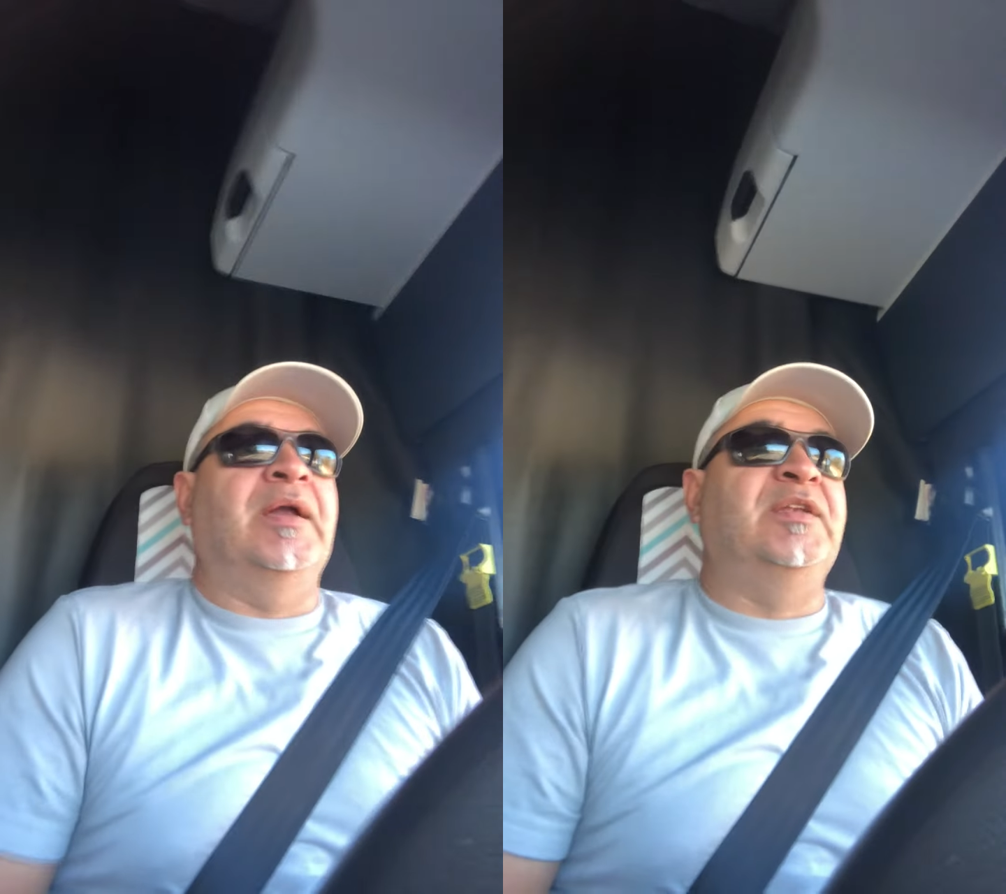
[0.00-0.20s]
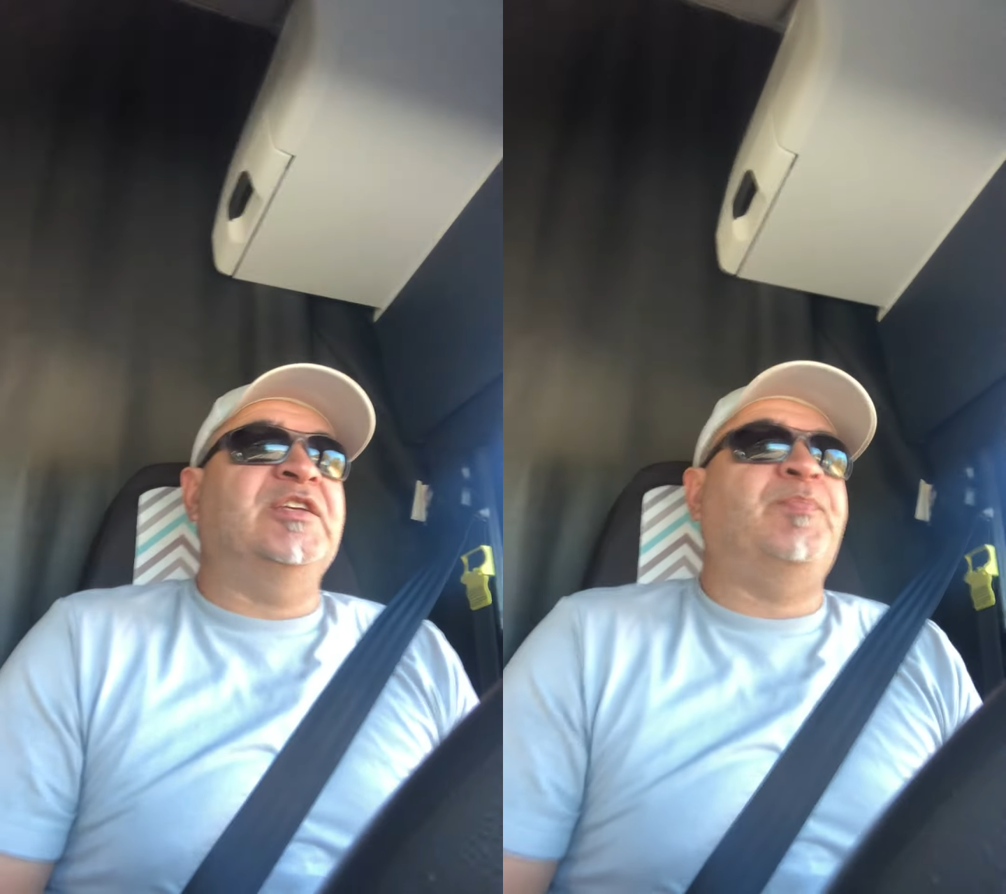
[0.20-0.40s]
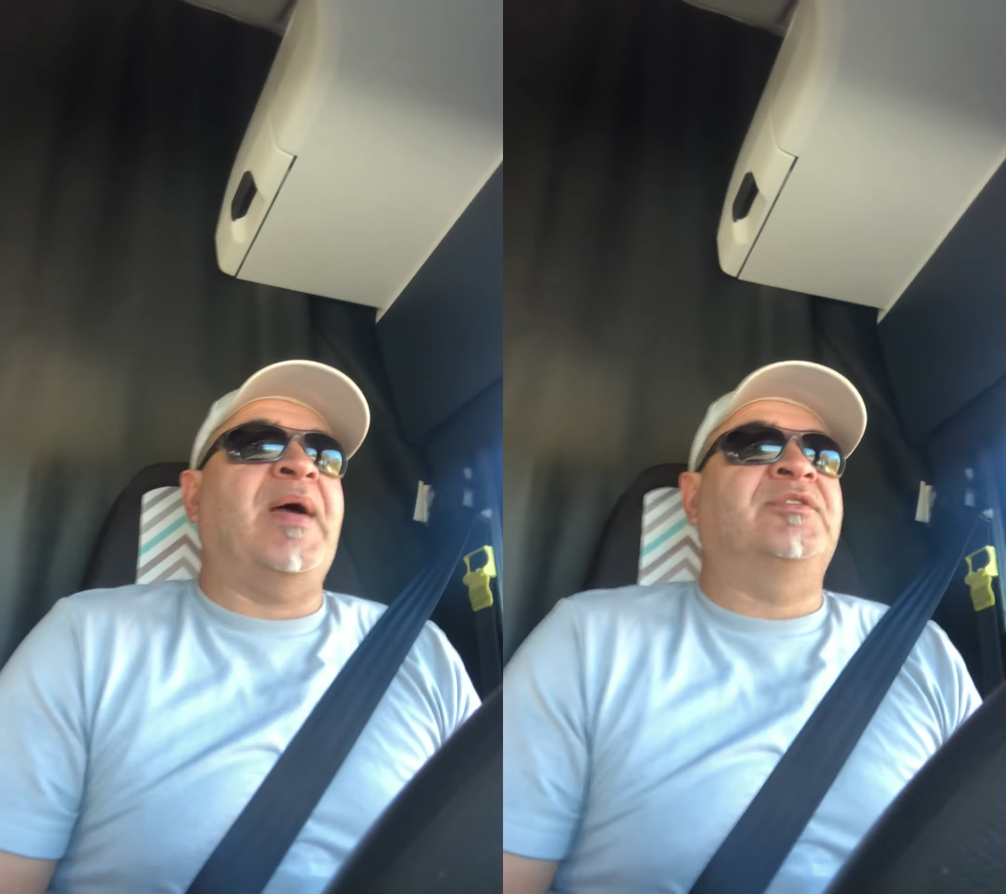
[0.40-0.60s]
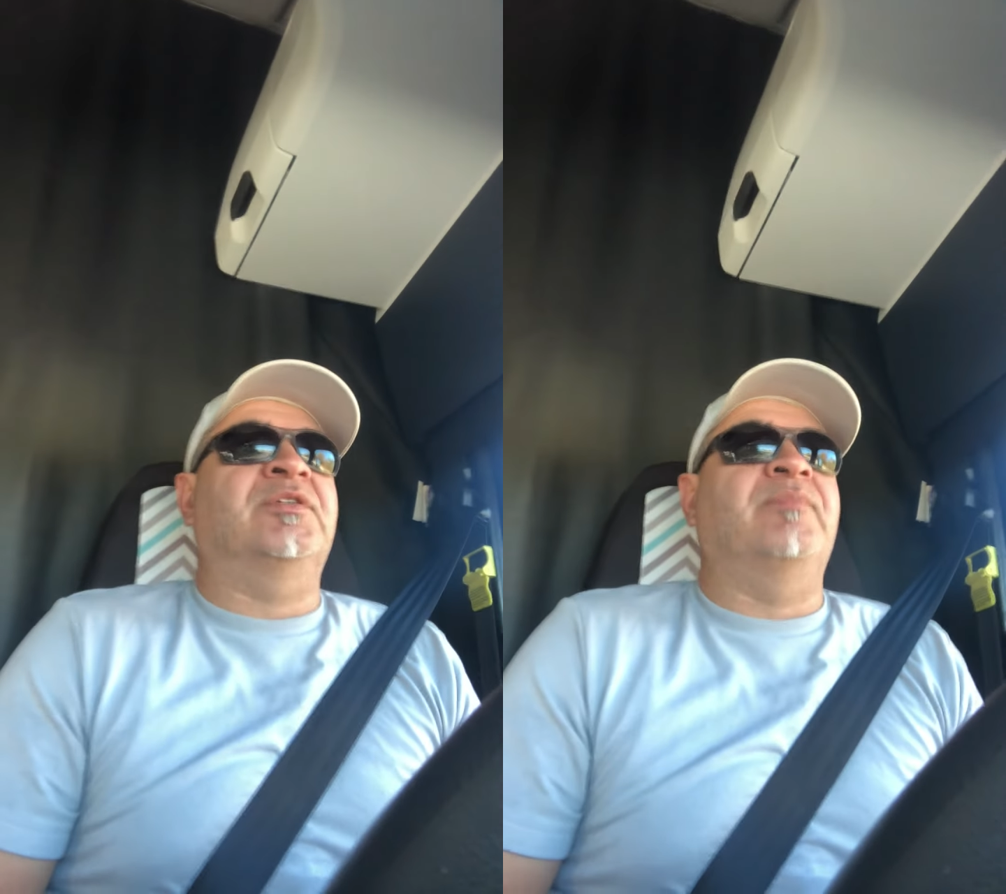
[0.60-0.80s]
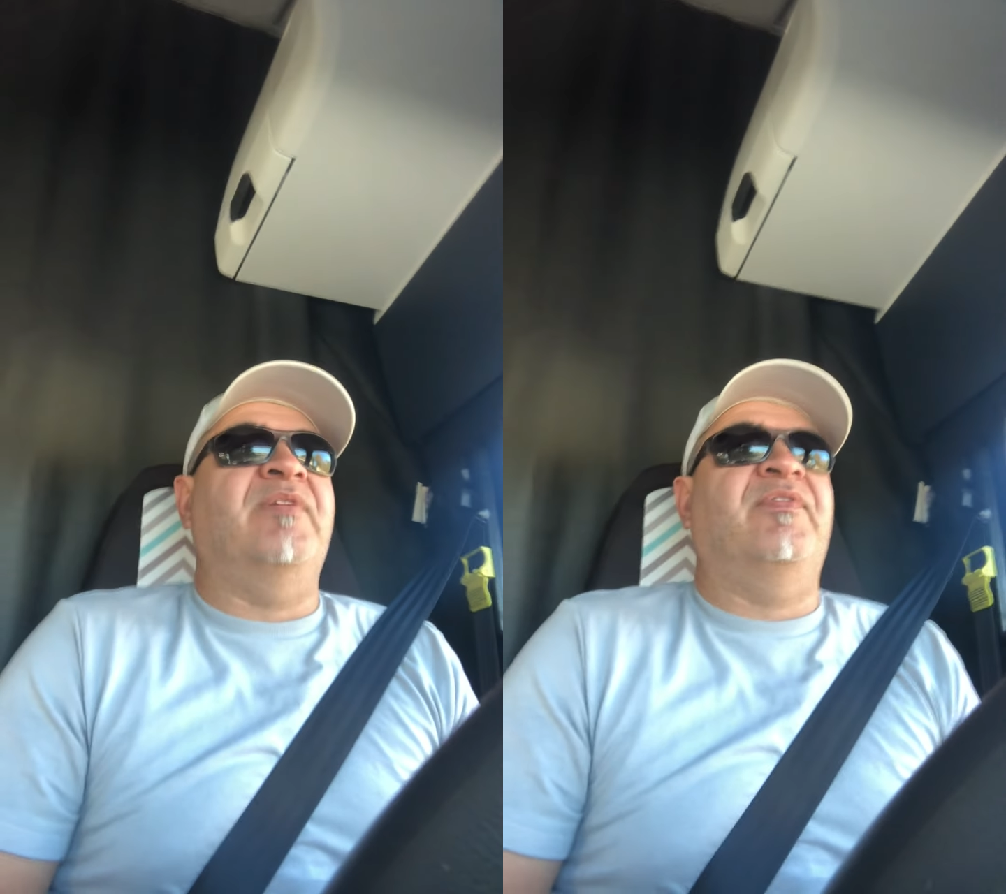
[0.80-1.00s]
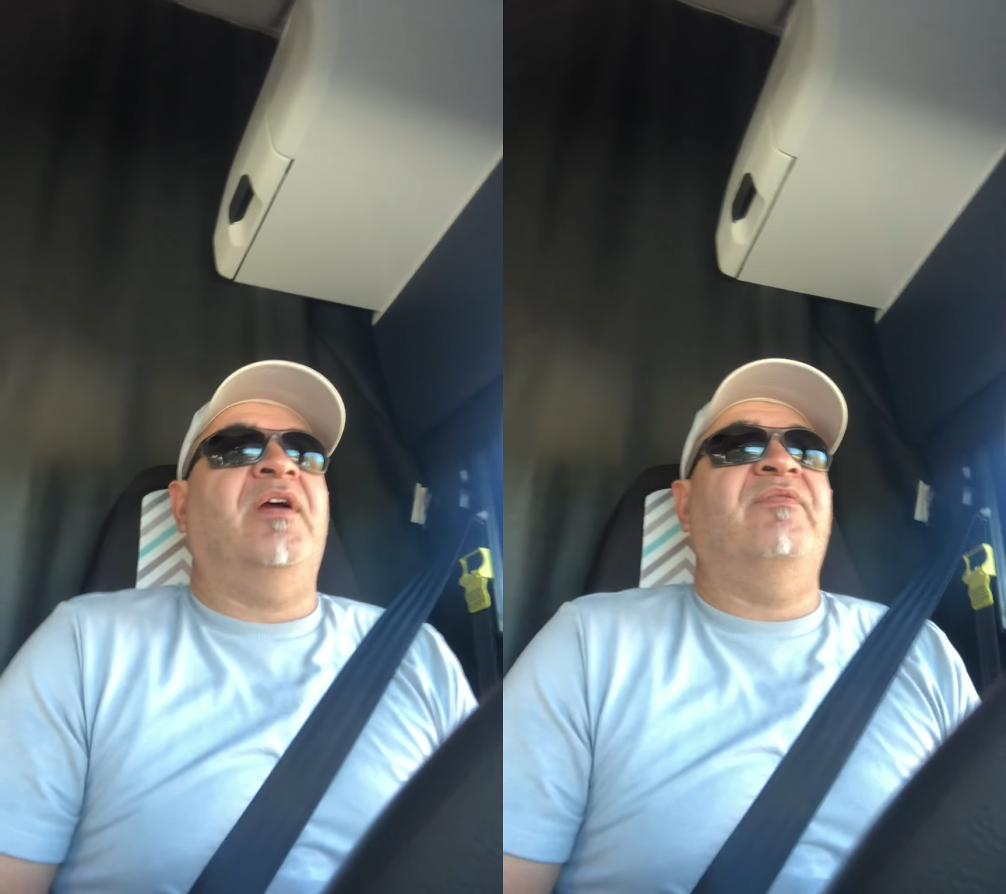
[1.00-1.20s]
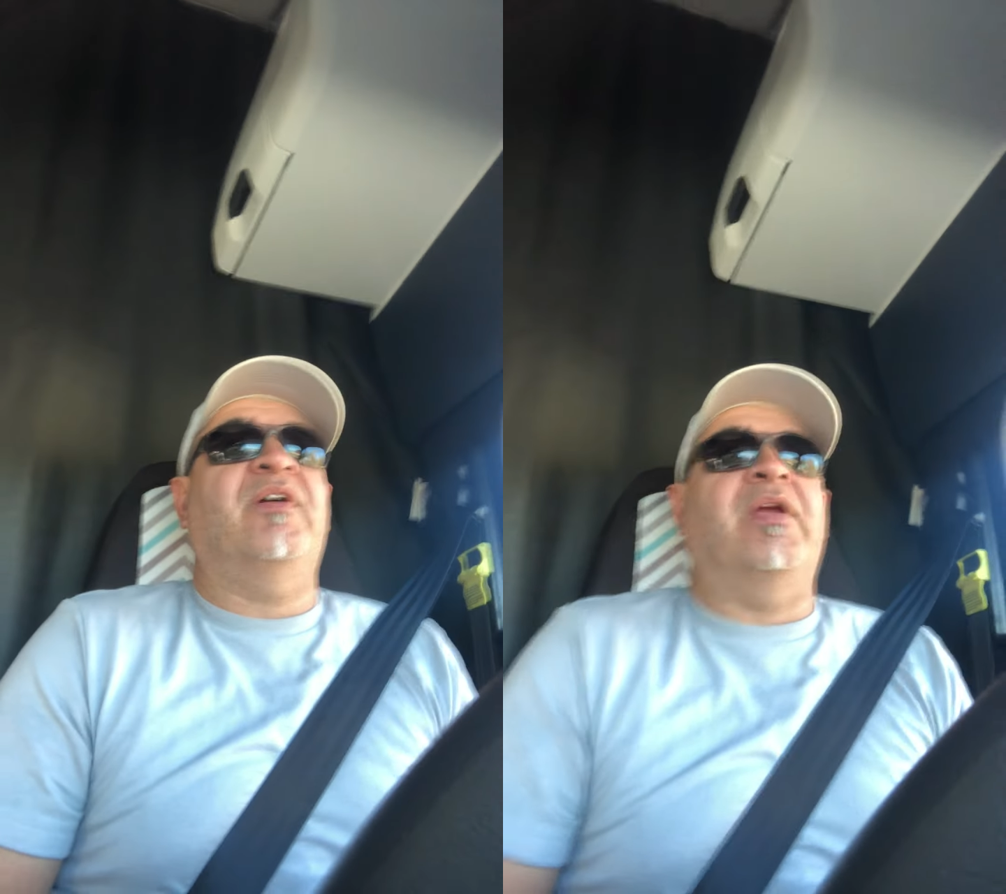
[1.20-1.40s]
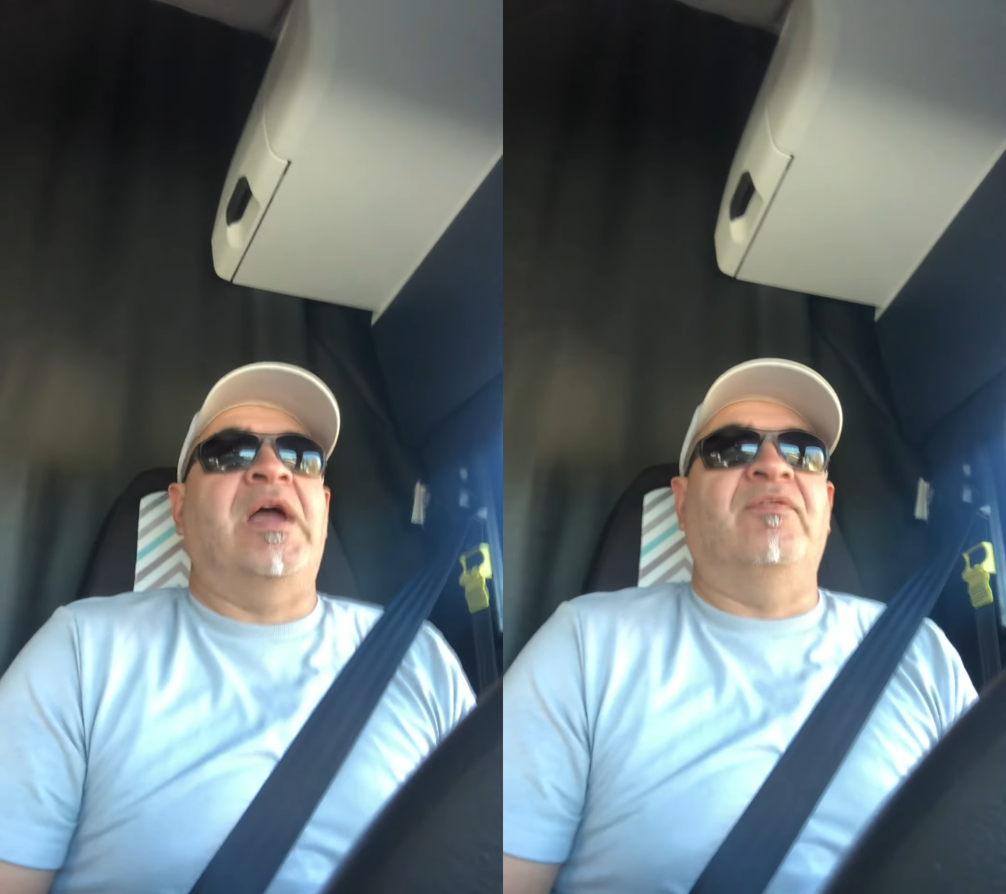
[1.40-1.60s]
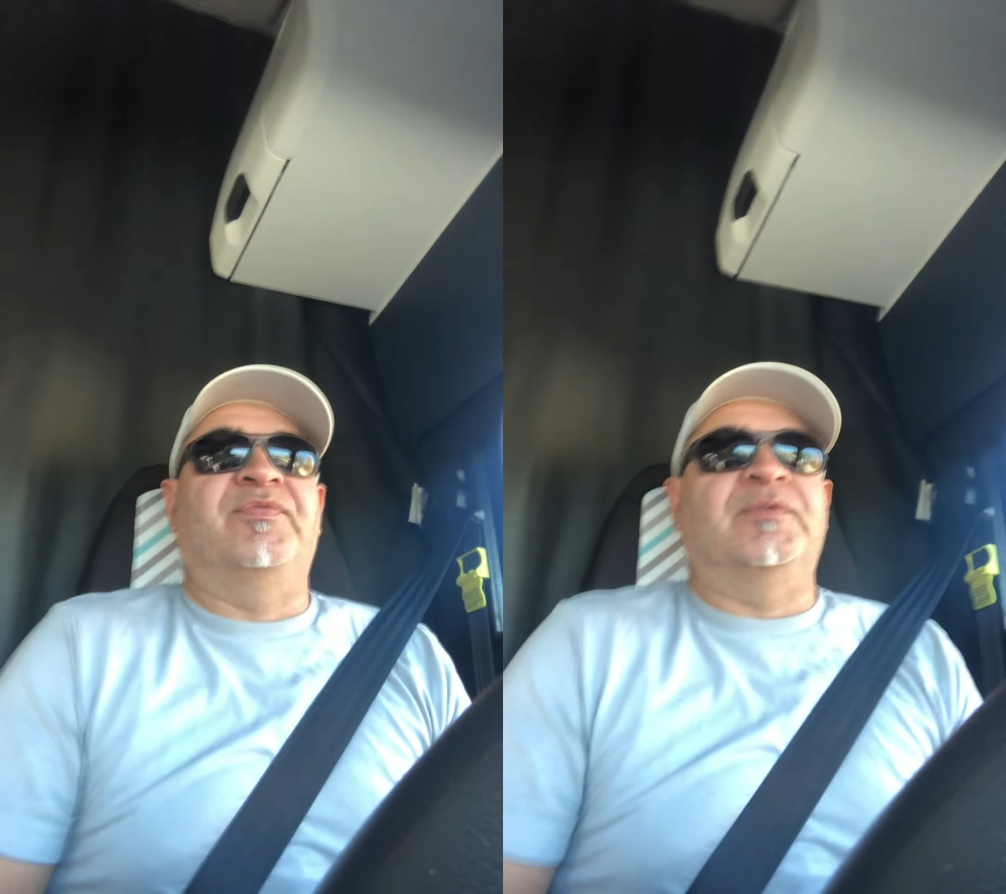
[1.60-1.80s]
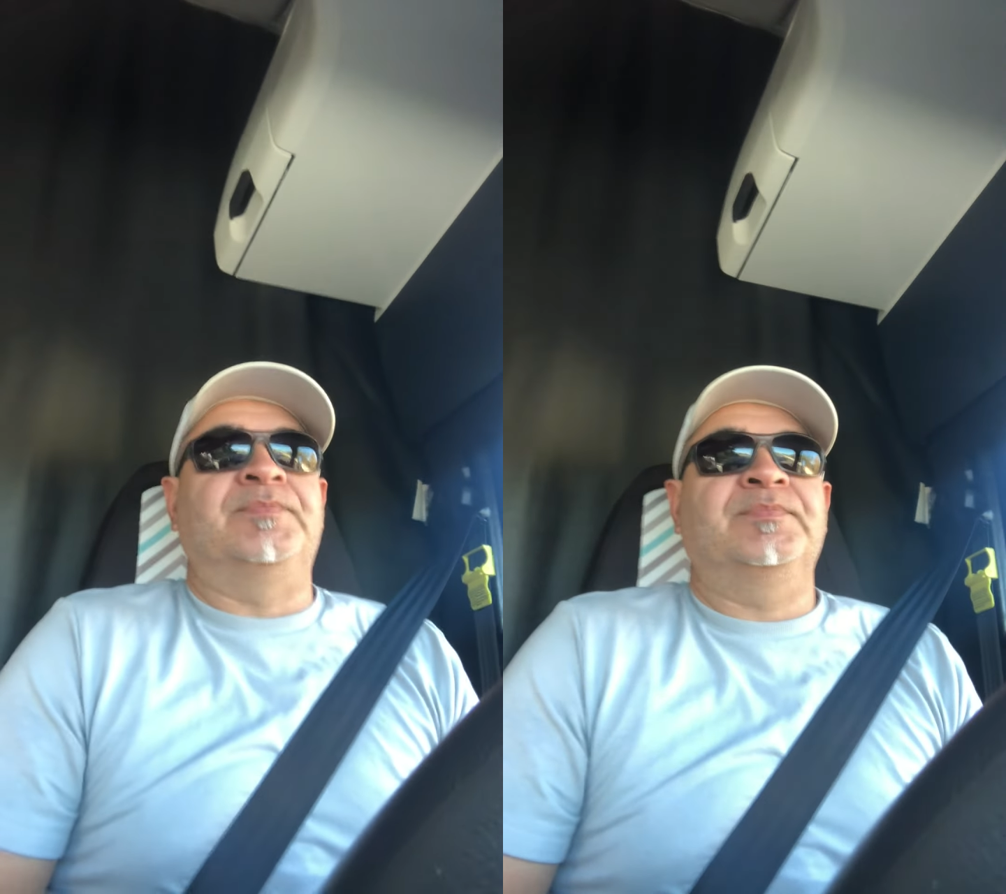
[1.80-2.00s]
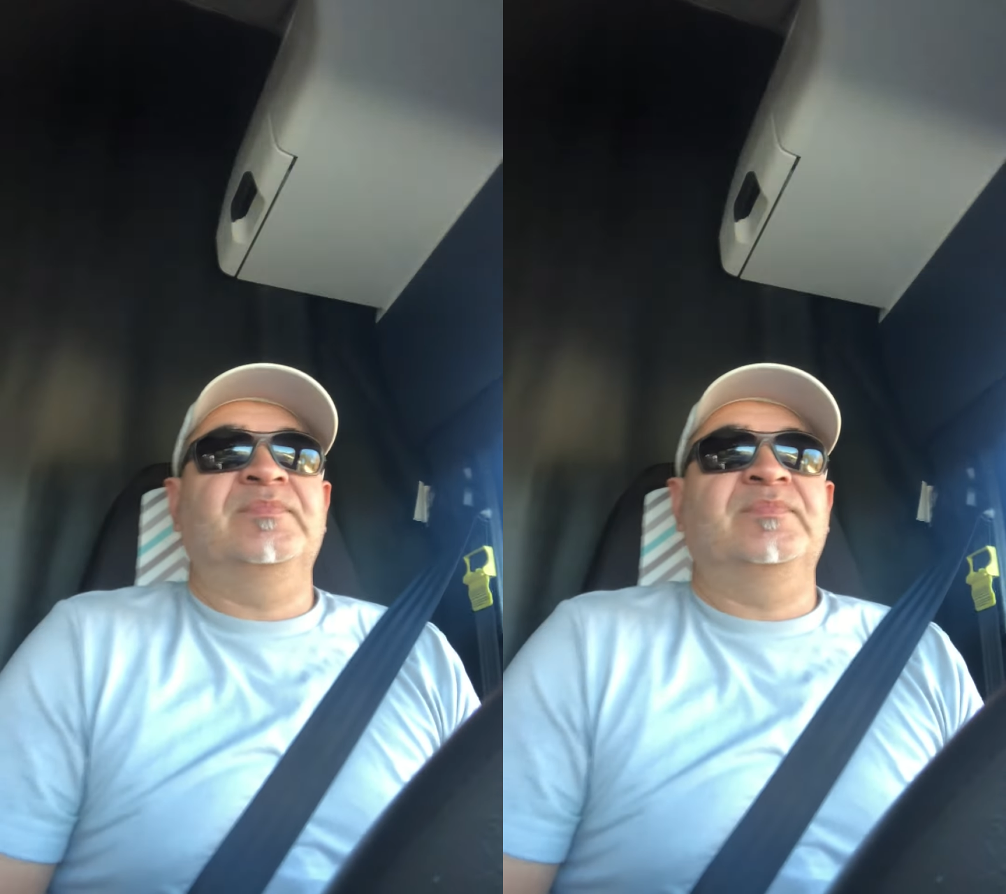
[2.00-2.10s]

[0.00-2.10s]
a dispatcher can be very, very helpful.